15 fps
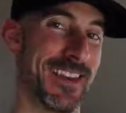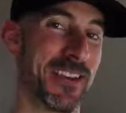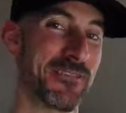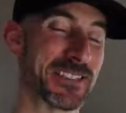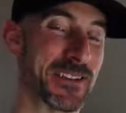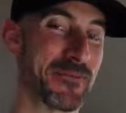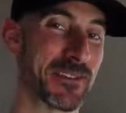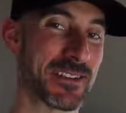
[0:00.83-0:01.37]
Hey
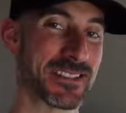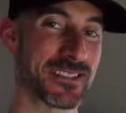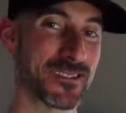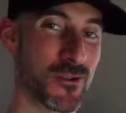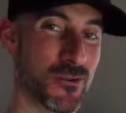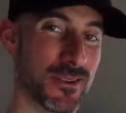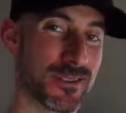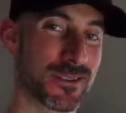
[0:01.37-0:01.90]
Physique Freaks, how's
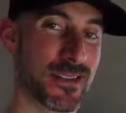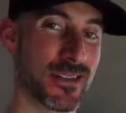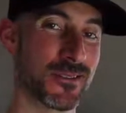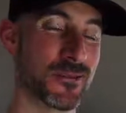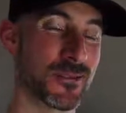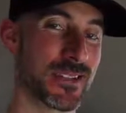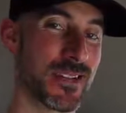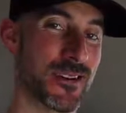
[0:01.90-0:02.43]
it going? Scott
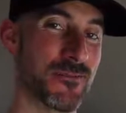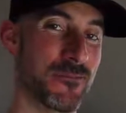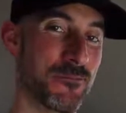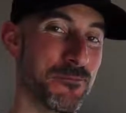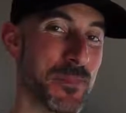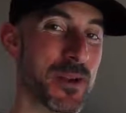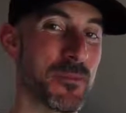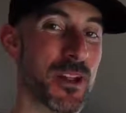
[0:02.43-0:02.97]
Tuzina,
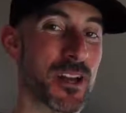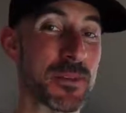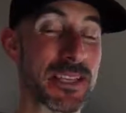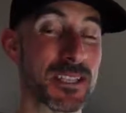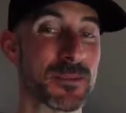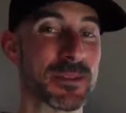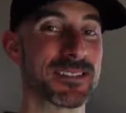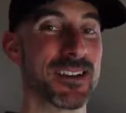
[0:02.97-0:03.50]

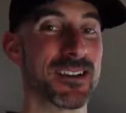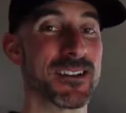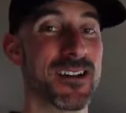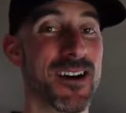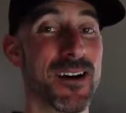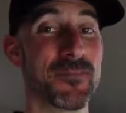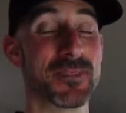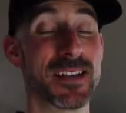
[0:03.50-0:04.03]

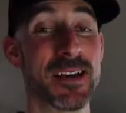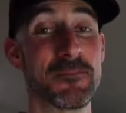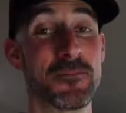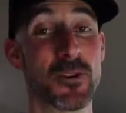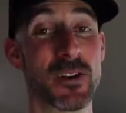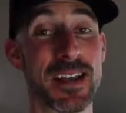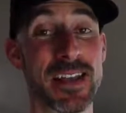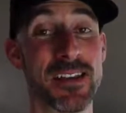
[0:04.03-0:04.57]
MetabolicMasterpiece.com. Time
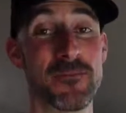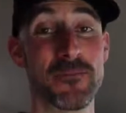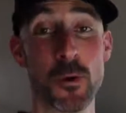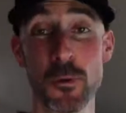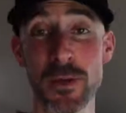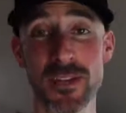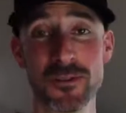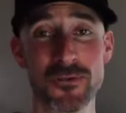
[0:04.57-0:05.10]
for a
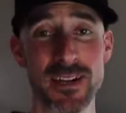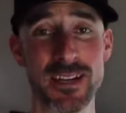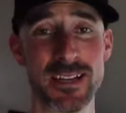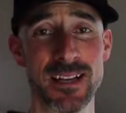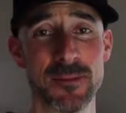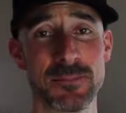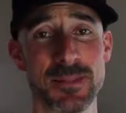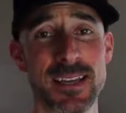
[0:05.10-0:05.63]
full week of
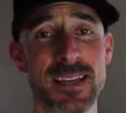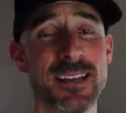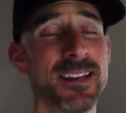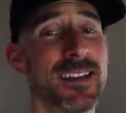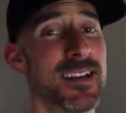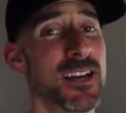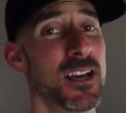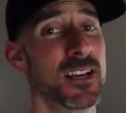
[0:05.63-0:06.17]
training update.
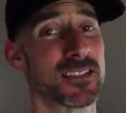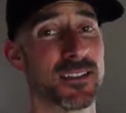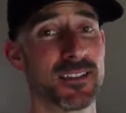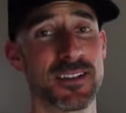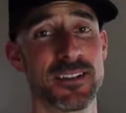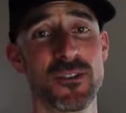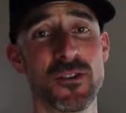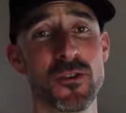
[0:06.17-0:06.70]

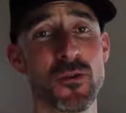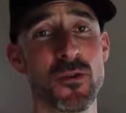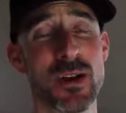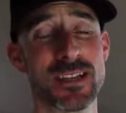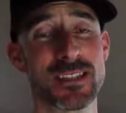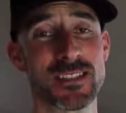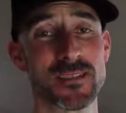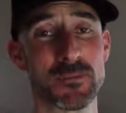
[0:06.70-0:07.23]
Started a
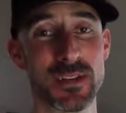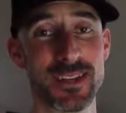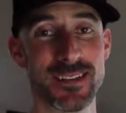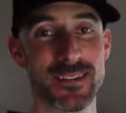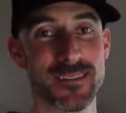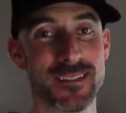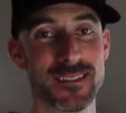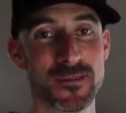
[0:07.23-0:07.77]
new
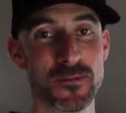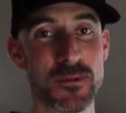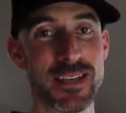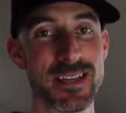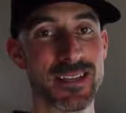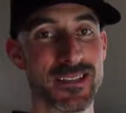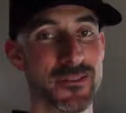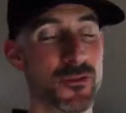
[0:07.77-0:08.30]
split this
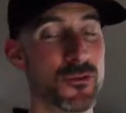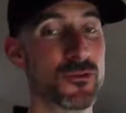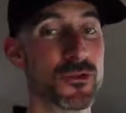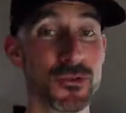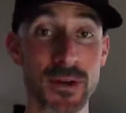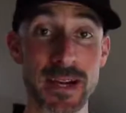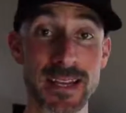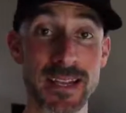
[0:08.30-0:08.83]
week, a new
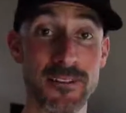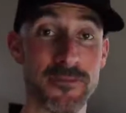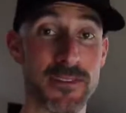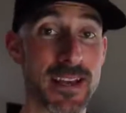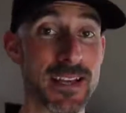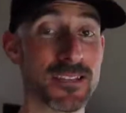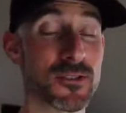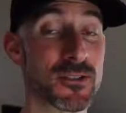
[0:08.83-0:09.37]
training
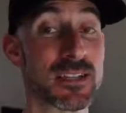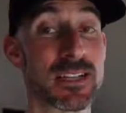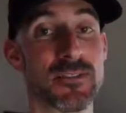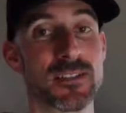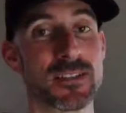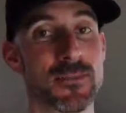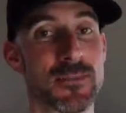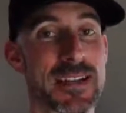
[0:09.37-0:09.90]
phase. So I'm going to
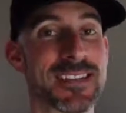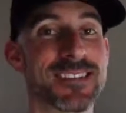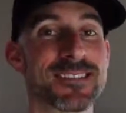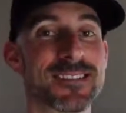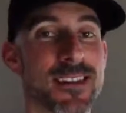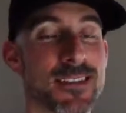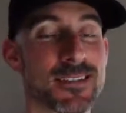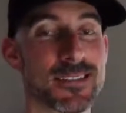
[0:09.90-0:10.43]
give you some
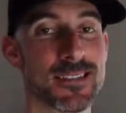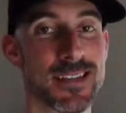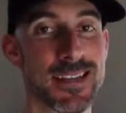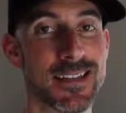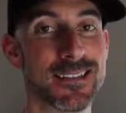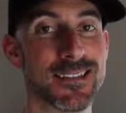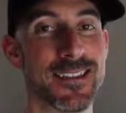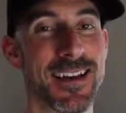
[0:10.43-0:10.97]
insights
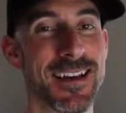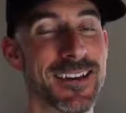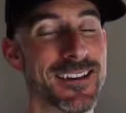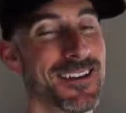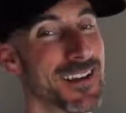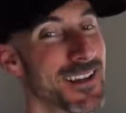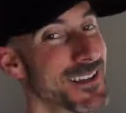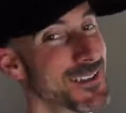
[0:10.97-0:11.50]
into
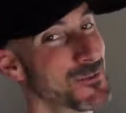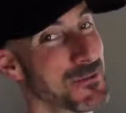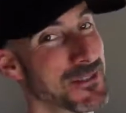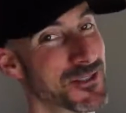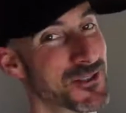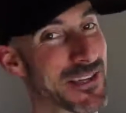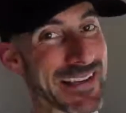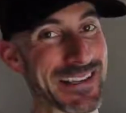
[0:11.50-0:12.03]
that, as well
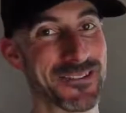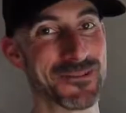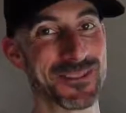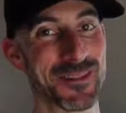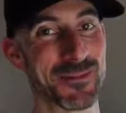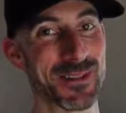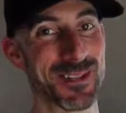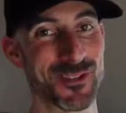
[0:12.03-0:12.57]
as checking out
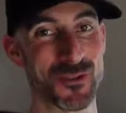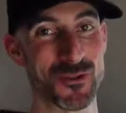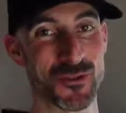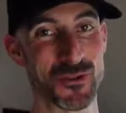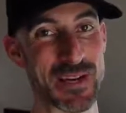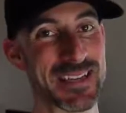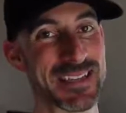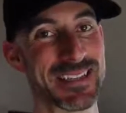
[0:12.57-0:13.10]
some of the
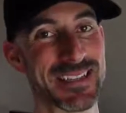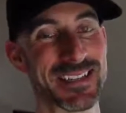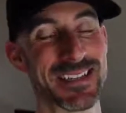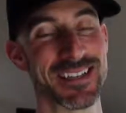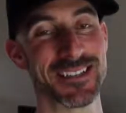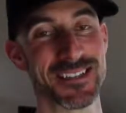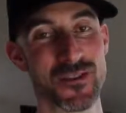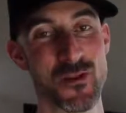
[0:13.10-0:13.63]
shredded
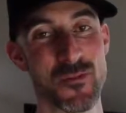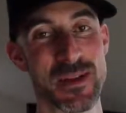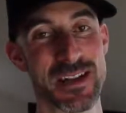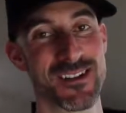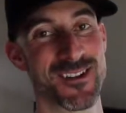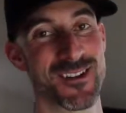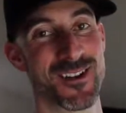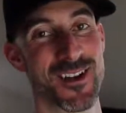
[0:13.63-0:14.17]
details that we've
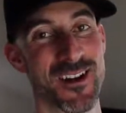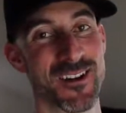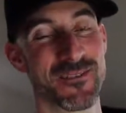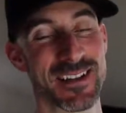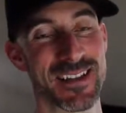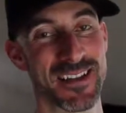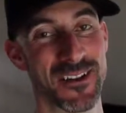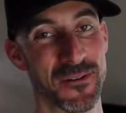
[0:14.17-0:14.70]
been
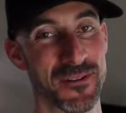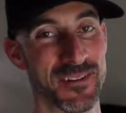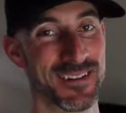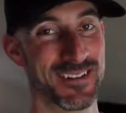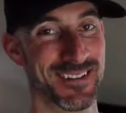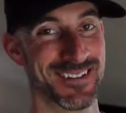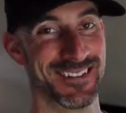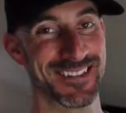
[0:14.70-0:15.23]
carving out.
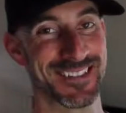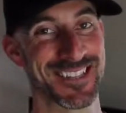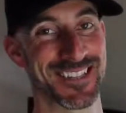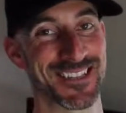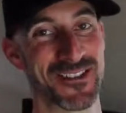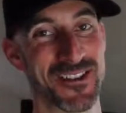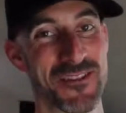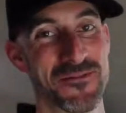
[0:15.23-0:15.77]
Let's
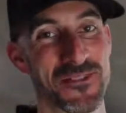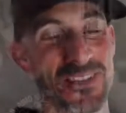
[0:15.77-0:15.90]
get to that